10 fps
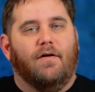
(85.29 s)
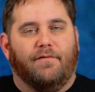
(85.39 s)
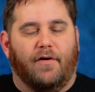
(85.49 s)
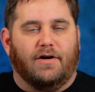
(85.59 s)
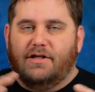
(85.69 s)

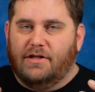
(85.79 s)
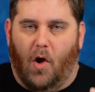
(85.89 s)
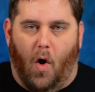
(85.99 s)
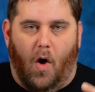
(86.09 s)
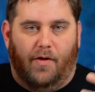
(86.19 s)
versus
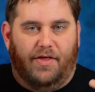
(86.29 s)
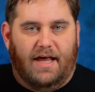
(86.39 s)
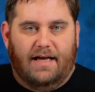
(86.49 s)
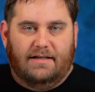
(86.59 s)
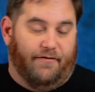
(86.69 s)
all
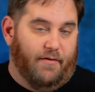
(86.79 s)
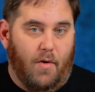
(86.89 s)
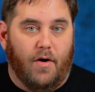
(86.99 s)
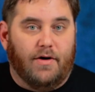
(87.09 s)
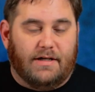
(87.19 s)
the different
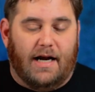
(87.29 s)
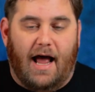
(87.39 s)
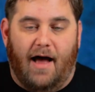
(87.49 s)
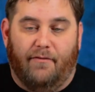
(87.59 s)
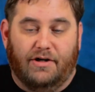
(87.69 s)
motors that I
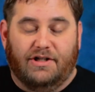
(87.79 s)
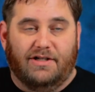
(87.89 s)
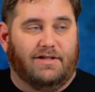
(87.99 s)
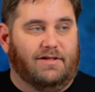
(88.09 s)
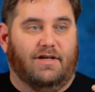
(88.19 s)
have, which
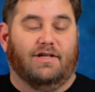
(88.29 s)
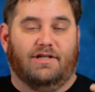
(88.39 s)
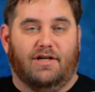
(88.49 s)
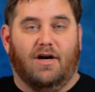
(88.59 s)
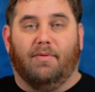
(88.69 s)
is
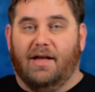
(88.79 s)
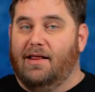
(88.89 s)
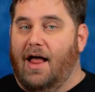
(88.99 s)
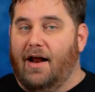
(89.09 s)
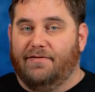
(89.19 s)
considerably a
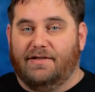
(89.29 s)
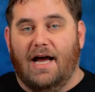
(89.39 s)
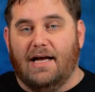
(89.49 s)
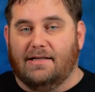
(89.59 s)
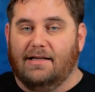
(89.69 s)
lot of
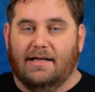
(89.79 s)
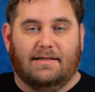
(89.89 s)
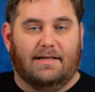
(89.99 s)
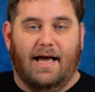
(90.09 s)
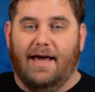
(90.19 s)
tests. Let's
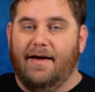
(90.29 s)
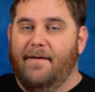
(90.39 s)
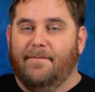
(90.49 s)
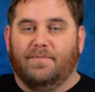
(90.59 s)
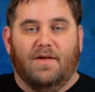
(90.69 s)
say,
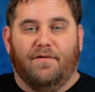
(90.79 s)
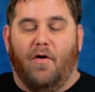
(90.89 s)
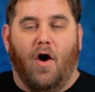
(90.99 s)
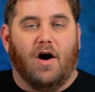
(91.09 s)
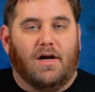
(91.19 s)

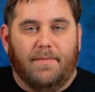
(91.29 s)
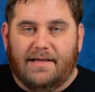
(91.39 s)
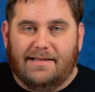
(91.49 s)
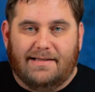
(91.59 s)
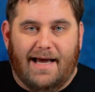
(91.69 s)
for
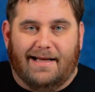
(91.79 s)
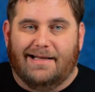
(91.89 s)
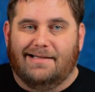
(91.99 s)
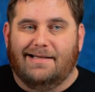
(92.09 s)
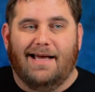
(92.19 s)
argument's sake,
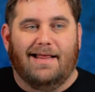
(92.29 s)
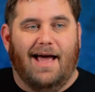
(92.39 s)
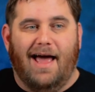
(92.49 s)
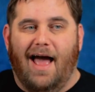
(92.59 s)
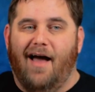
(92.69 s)
let's say
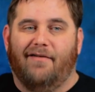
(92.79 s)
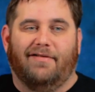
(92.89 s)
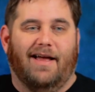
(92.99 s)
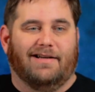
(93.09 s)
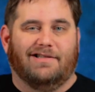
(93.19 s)
that I have
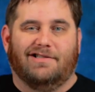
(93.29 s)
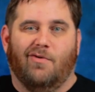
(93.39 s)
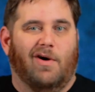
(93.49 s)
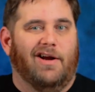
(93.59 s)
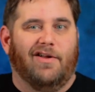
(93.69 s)
like
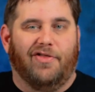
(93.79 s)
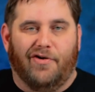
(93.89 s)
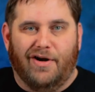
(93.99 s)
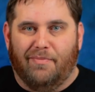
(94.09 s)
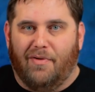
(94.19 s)
20 to
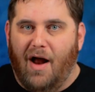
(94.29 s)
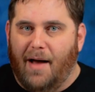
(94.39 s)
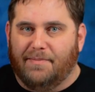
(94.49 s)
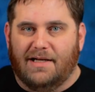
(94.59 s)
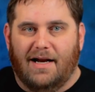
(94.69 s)
30
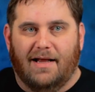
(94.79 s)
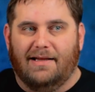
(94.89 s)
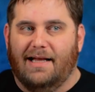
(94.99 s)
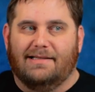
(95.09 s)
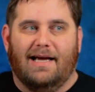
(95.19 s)
props, and I,
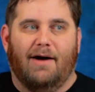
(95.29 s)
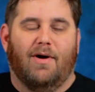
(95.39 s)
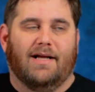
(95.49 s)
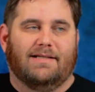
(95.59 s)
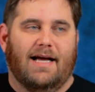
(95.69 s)
let's say I
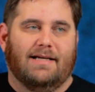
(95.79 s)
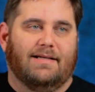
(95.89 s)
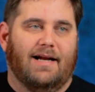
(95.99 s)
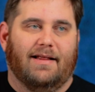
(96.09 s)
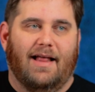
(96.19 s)
want to test
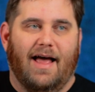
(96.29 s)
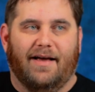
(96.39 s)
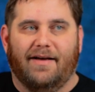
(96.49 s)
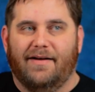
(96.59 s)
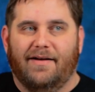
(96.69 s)
it on
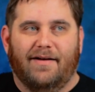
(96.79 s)
like